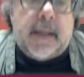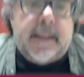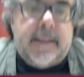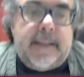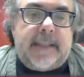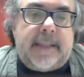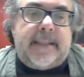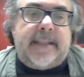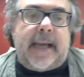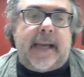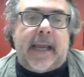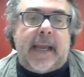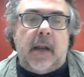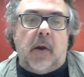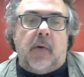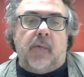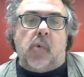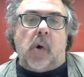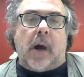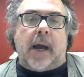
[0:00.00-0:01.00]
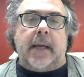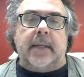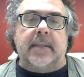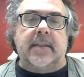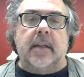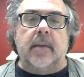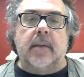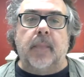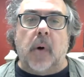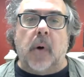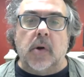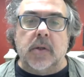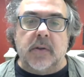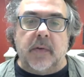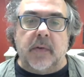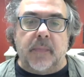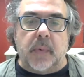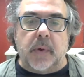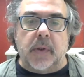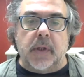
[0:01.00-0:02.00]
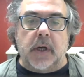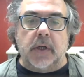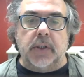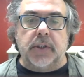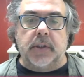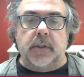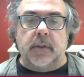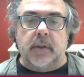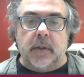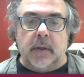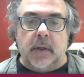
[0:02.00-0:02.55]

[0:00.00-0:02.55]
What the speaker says: the sale of wines at points of production,